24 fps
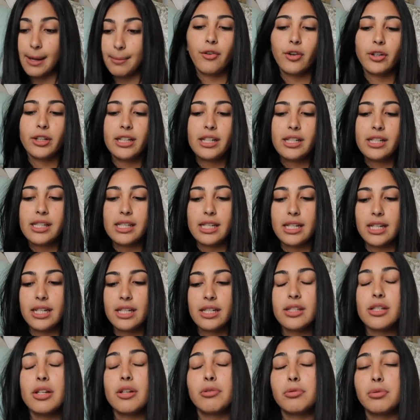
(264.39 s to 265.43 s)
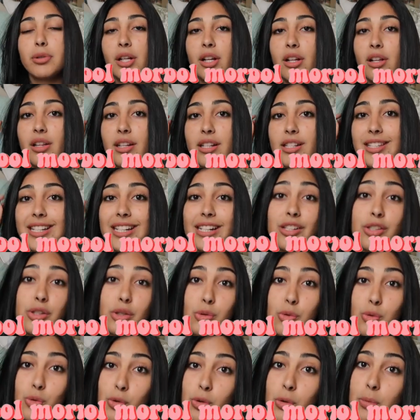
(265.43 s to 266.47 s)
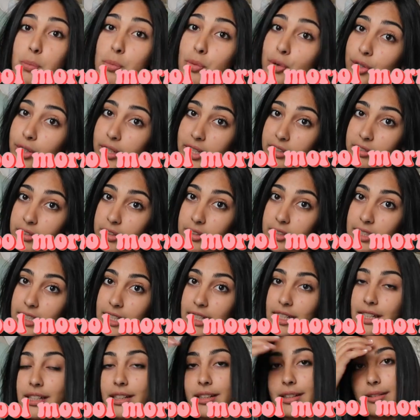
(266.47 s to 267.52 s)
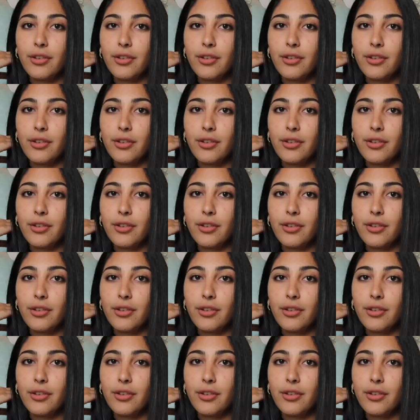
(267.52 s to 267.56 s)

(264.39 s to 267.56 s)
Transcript: 46, realistic school morning routine.